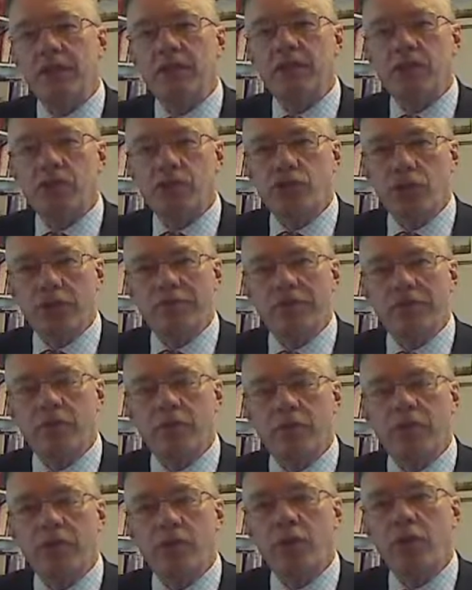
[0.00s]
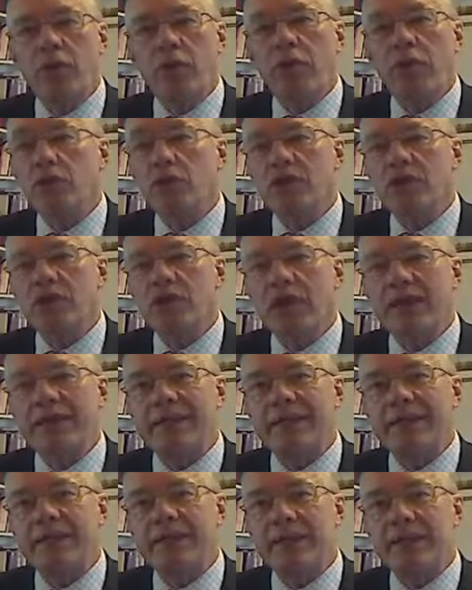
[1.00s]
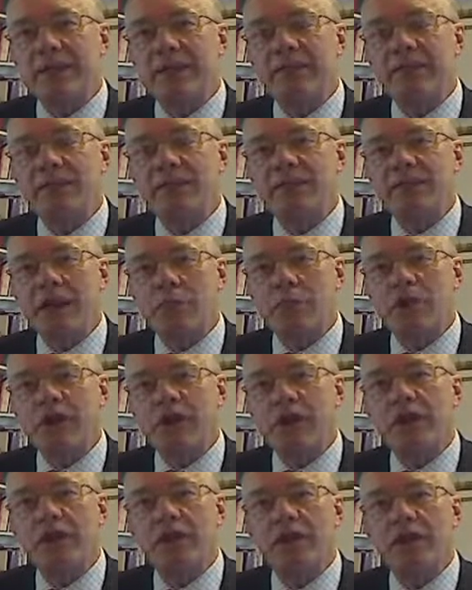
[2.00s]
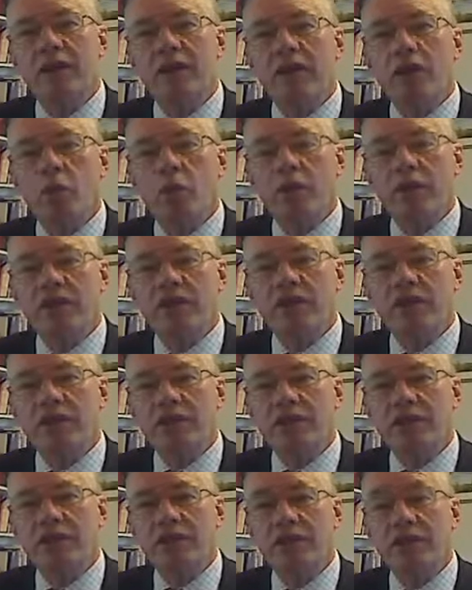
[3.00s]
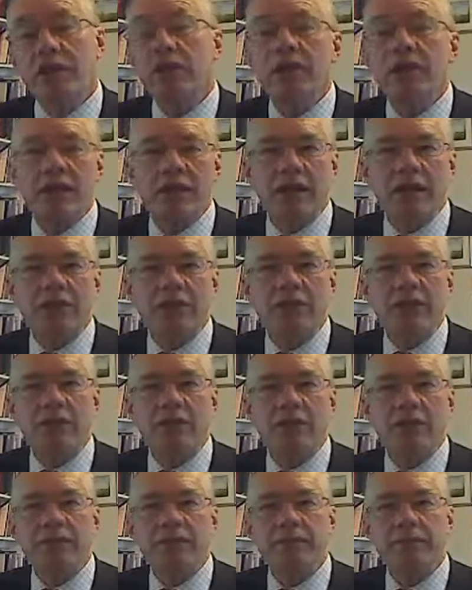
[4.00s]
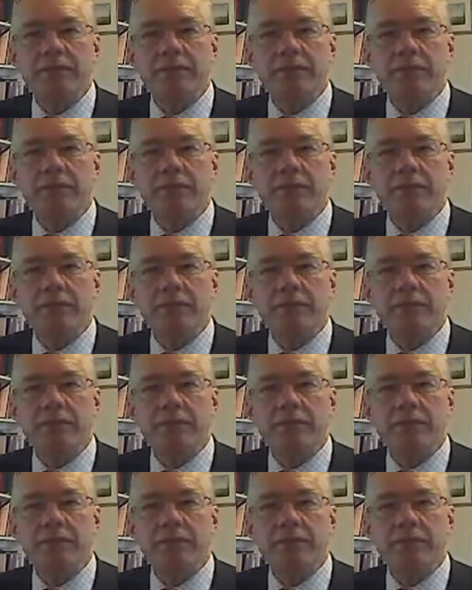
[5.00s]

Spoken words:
Short form report looks like an executive summary with a signature and nothing else,